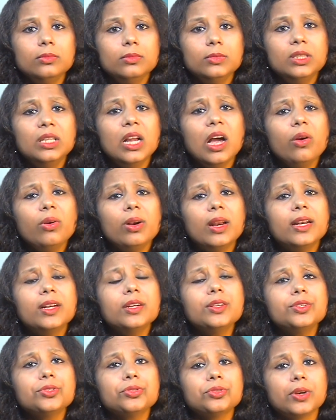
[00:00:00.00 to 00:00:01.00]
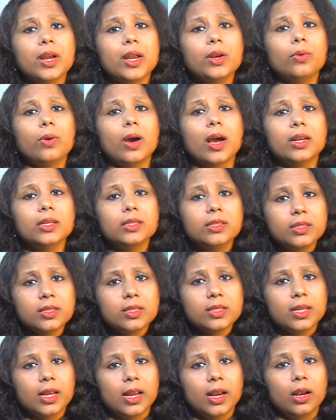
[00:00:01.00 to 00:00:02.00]
Now let us try to
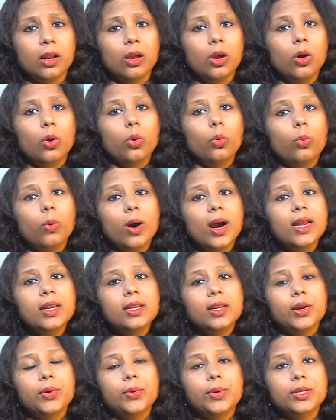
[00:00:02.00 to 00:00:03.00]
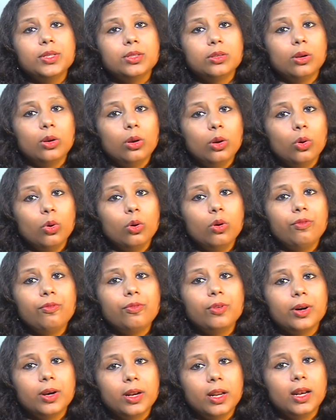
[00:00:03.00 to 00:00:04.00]
understand why there is low
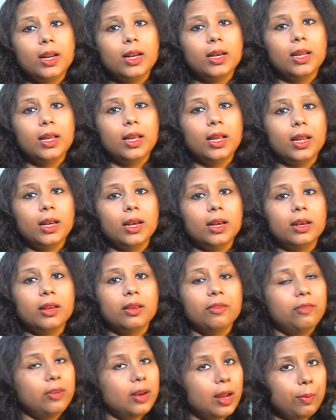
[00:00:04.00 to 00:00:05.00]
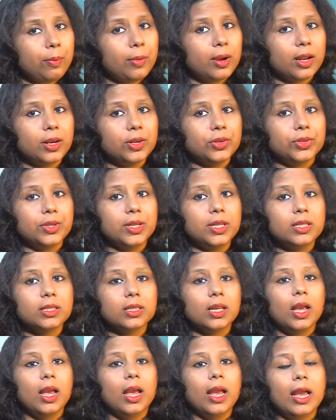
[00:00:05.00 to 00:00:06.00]
fertility in developed countries
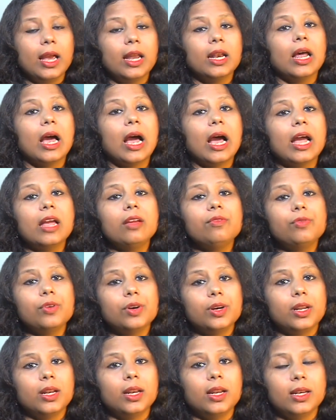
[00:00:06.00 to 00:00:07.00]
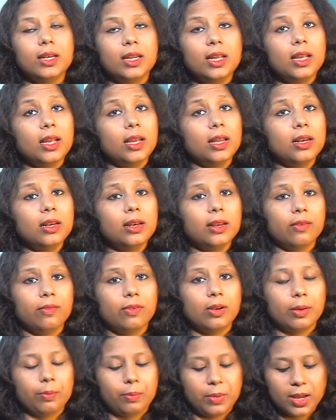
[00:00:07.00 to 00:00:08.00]
and high fertility in
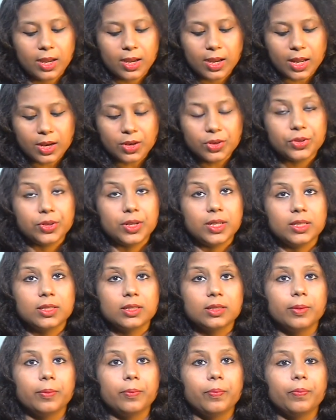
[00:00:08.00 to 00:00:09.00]
developing countries.